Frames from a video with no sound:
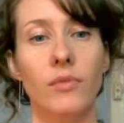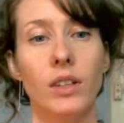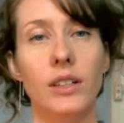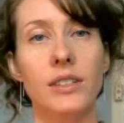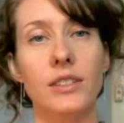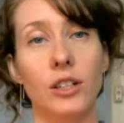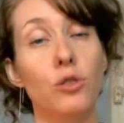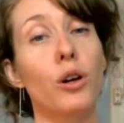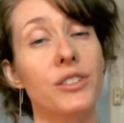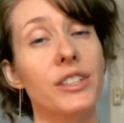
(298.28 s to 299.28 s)
it's the
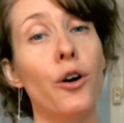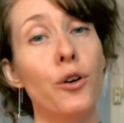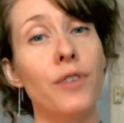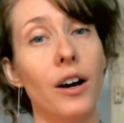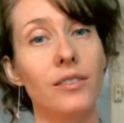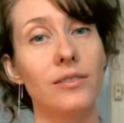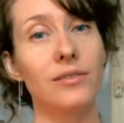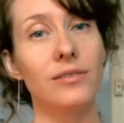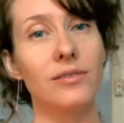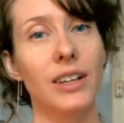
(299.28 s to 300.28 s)
crossing over.
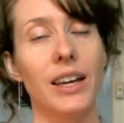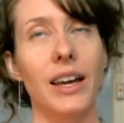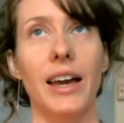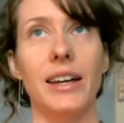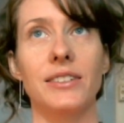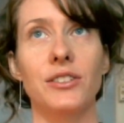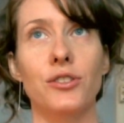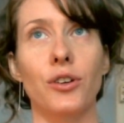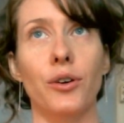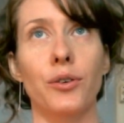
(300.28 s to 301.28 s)
And
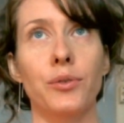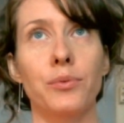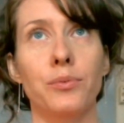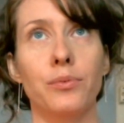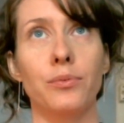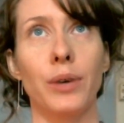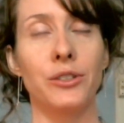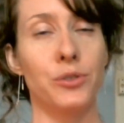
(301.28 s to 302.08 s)
so when